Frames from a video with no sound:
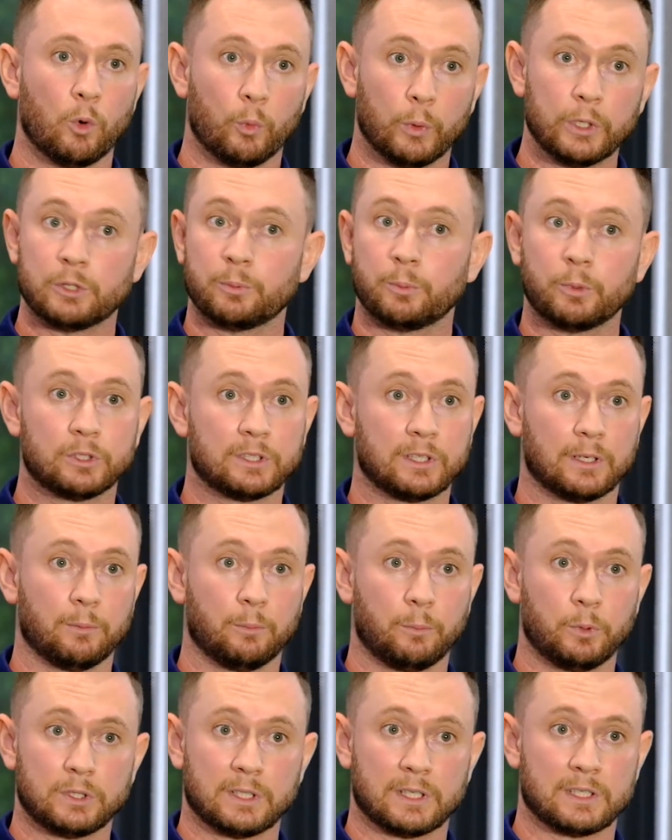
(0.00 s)
which puts
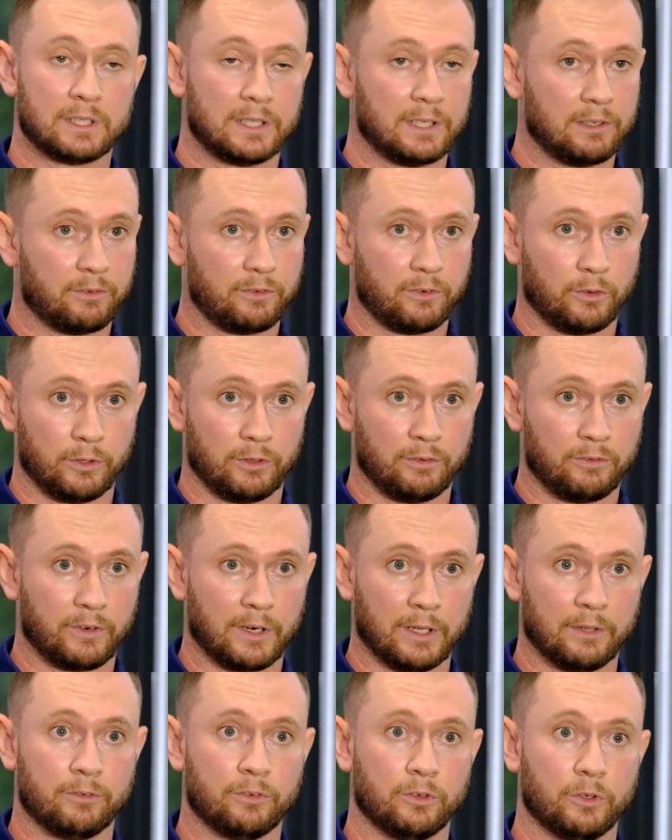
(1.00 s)
us on the
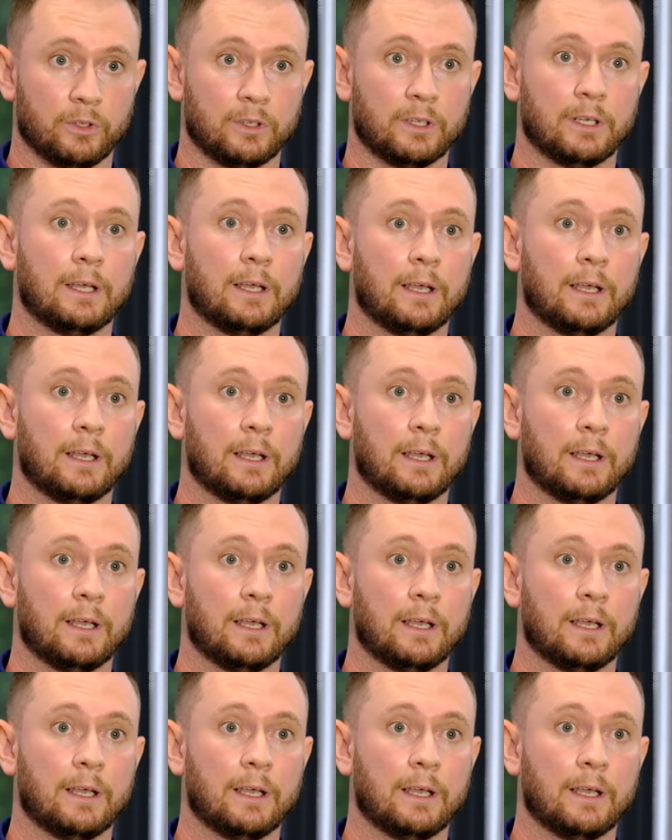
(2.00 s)
front foot,